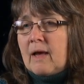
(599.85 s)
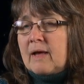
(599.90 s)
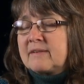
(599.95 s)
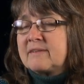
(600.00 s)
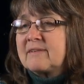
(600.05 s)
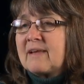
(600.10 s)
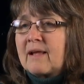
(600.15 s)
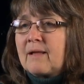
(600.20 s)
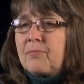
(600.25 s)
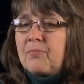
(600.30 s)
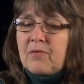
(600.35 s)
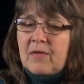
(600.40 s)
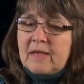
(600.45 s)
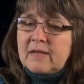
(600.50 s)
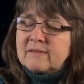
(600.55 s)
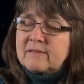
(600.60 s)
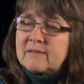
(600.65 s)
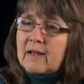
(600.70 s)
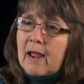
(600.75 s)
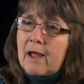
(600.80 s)
A second thing
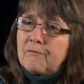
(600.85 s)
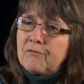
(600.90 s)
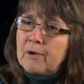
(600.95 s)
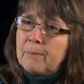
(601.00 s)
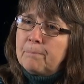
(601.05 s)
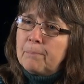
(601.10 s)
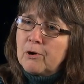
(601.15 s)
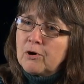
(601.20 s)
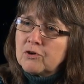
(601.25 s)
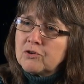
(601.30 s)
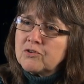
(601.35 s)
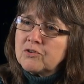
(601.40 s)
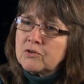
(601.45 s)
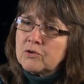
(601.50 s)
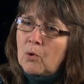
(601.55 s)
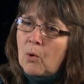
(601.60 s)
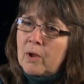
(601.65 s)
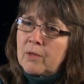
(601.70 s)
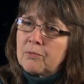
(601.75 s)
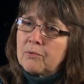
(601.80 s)
is every person
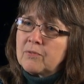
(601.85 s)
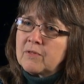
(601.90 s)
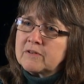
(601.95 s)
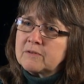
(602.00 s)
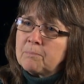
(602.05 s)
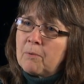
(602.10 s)
going through this